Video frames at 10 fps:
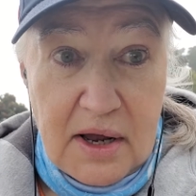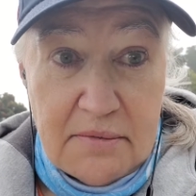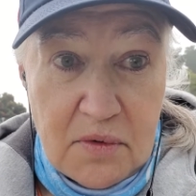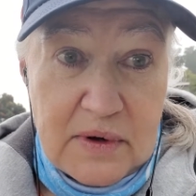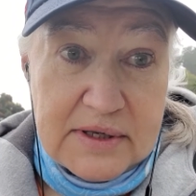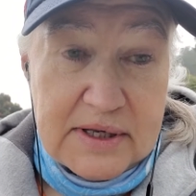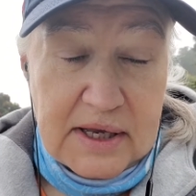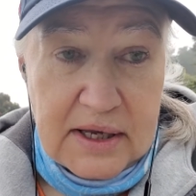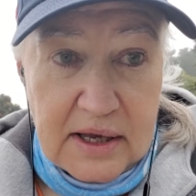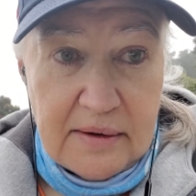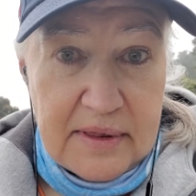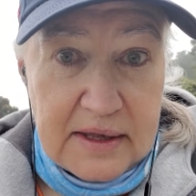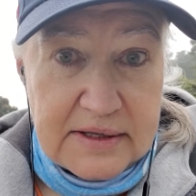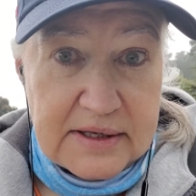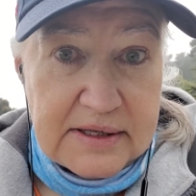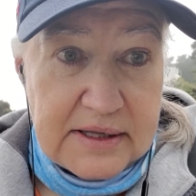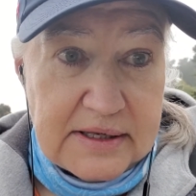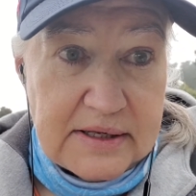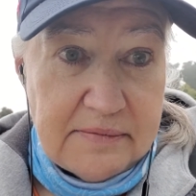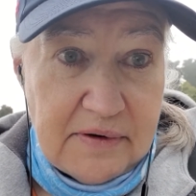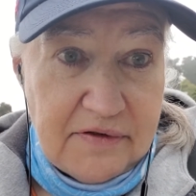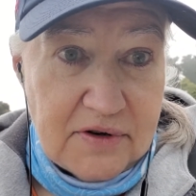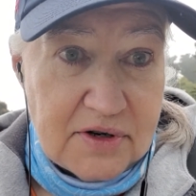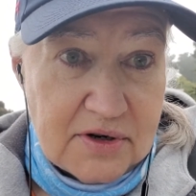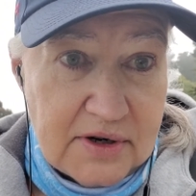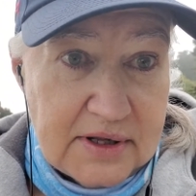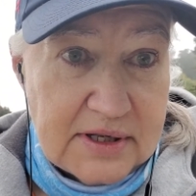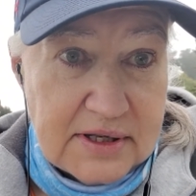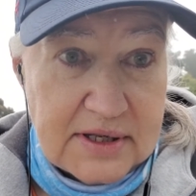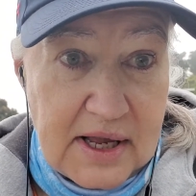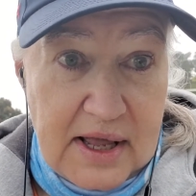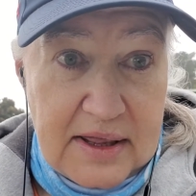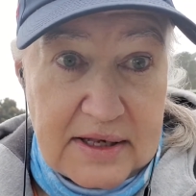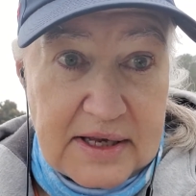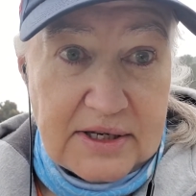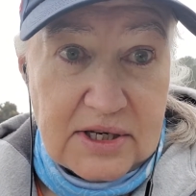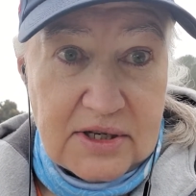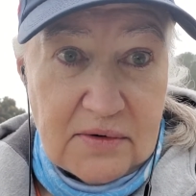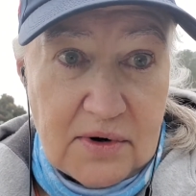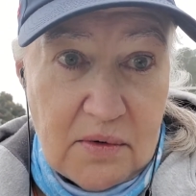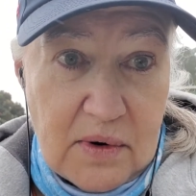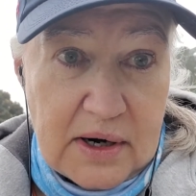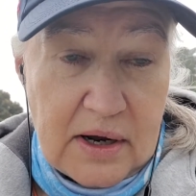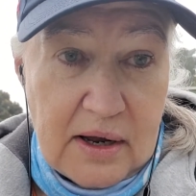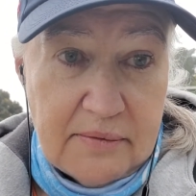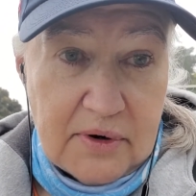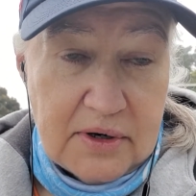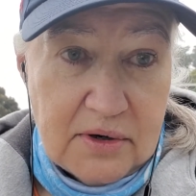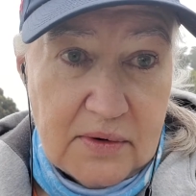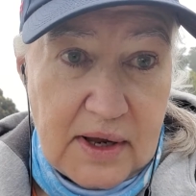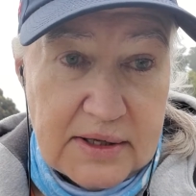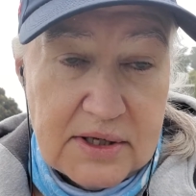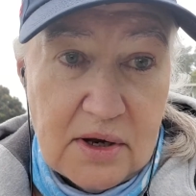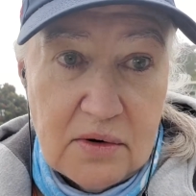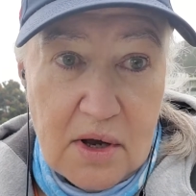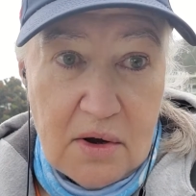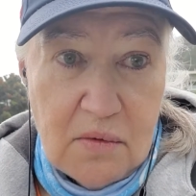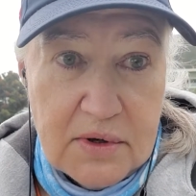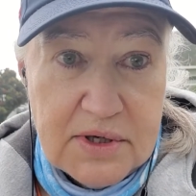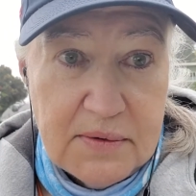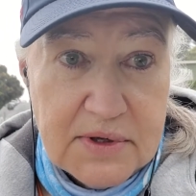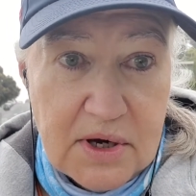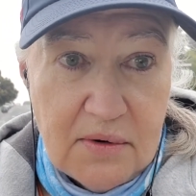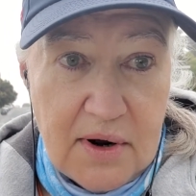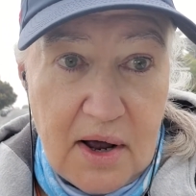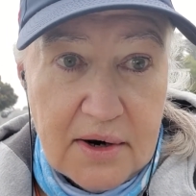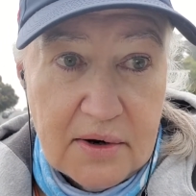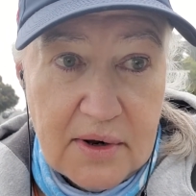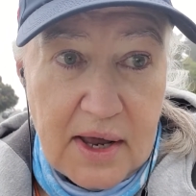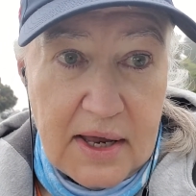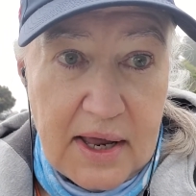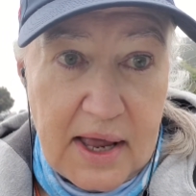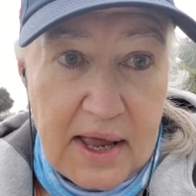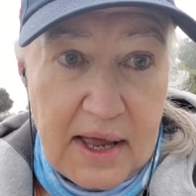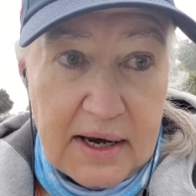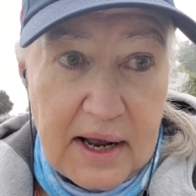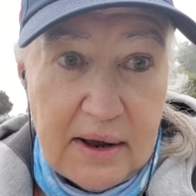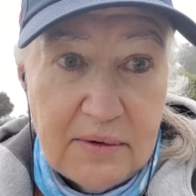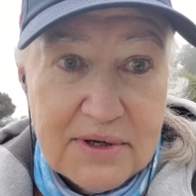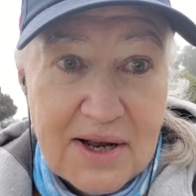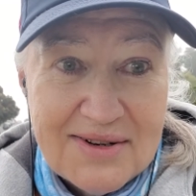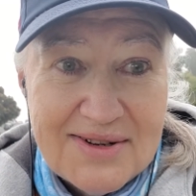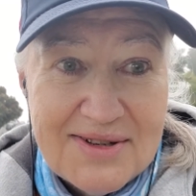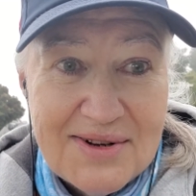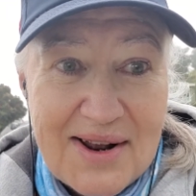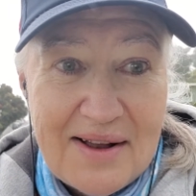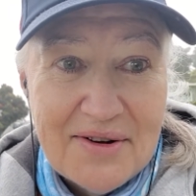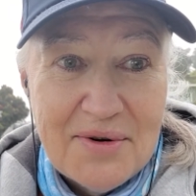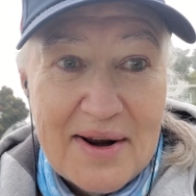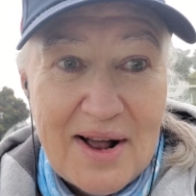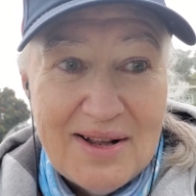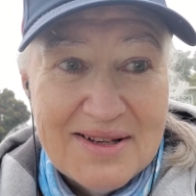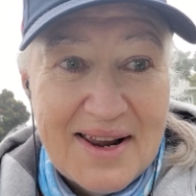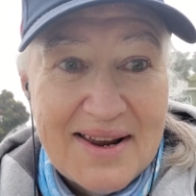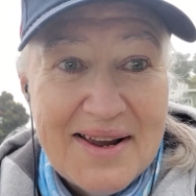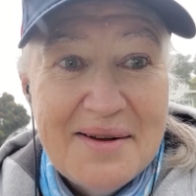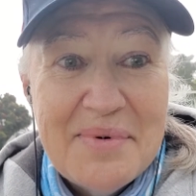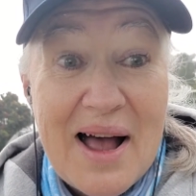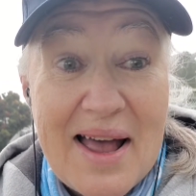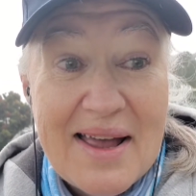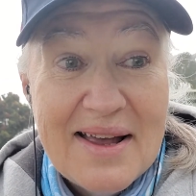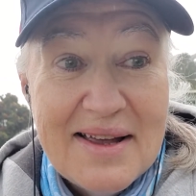but we'll see. I mean, this is, this is my future and this is things I just don't know what I'm going to do yet. So we'll see what's going on. Okay. And I will talk to you soon. Have a great holiday. Bye.